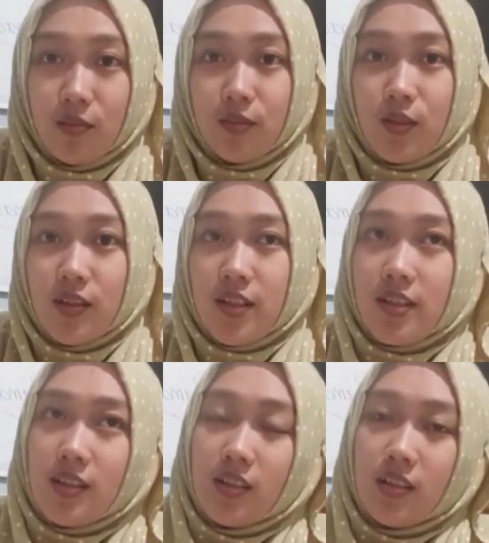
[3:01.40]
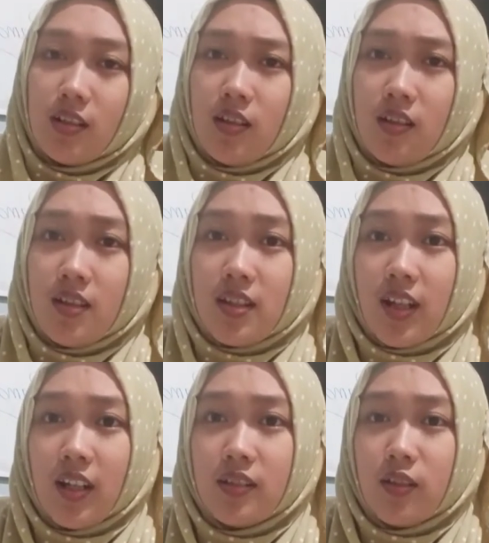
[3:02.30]
of course, this
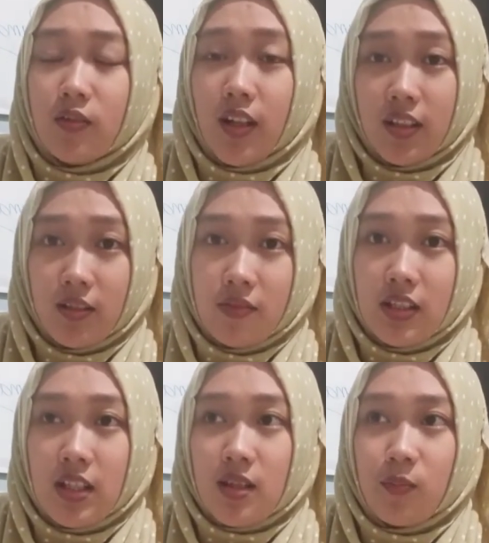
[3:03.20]
kind of activities